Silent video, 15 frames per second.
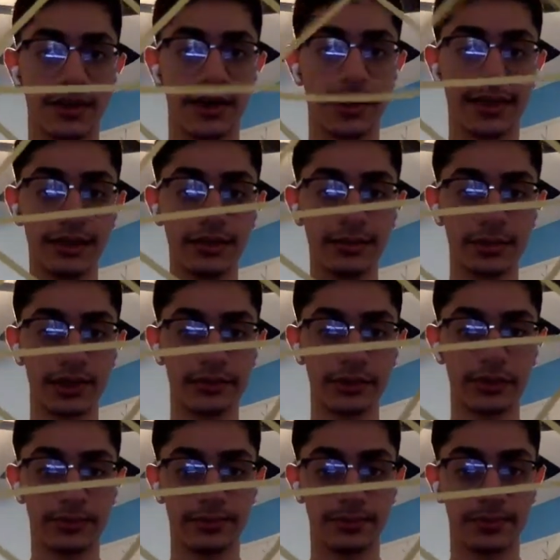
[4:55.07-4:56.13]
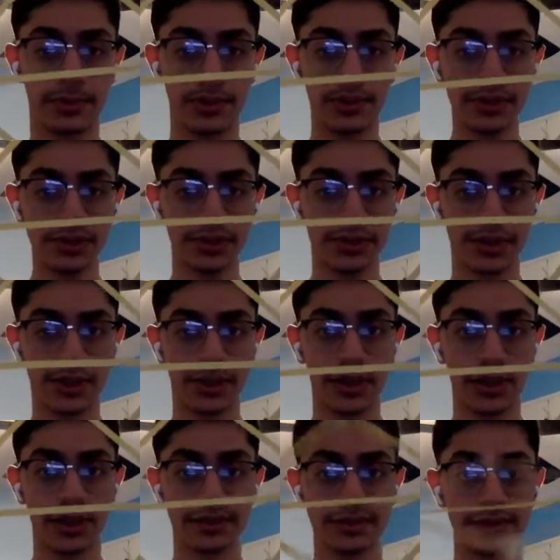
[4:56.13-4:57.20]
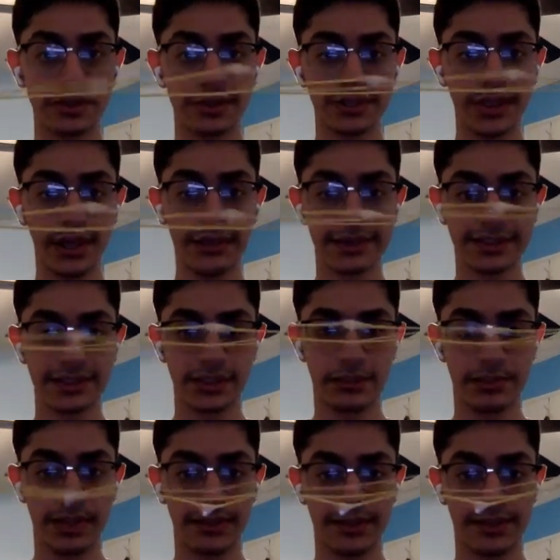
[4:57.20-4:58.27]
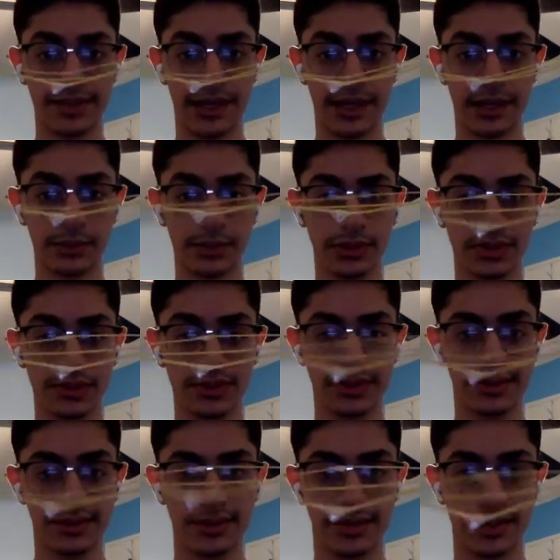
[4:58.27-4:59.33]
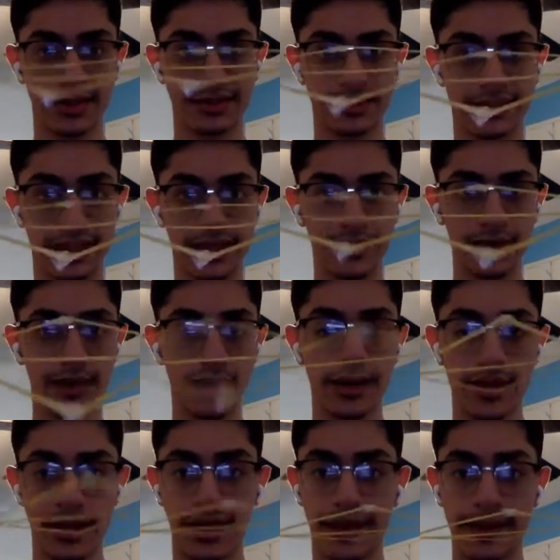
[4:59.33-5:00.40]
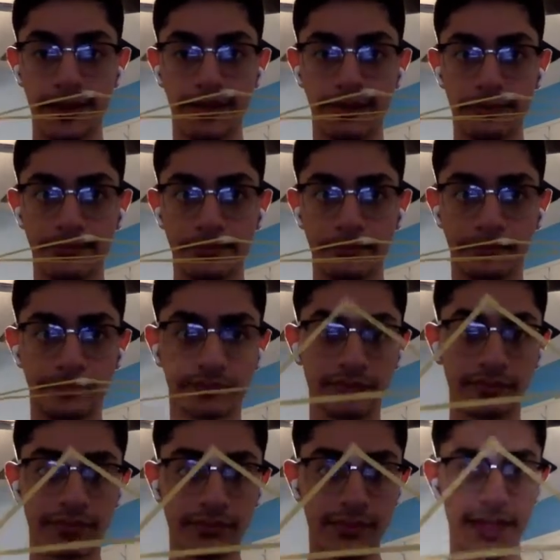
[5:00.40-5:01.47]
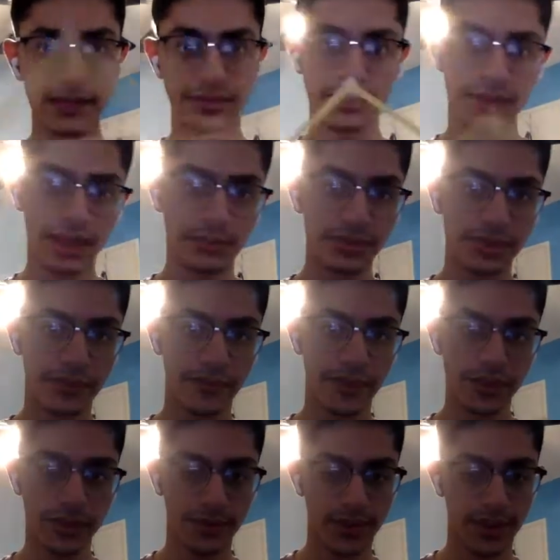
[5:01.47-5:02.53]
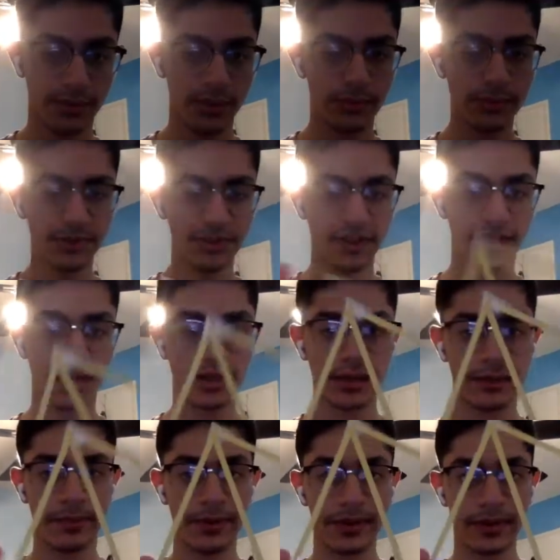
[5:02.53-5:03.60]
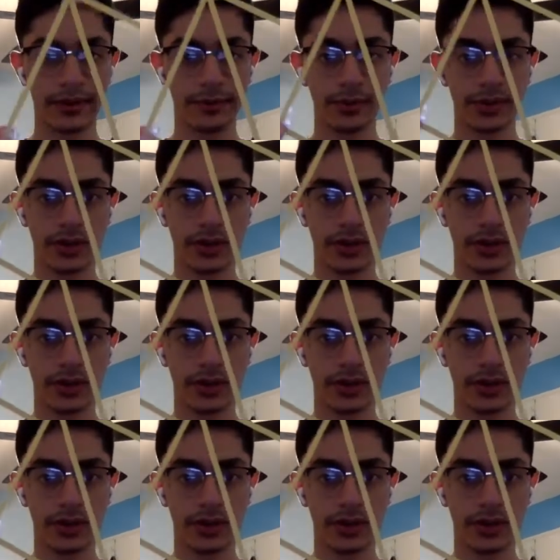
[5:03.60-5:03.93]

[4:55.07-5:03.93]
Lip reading: And now whenever you push, you see how this is the bend downwards instead? And that's not that much of an issue at the moment, but we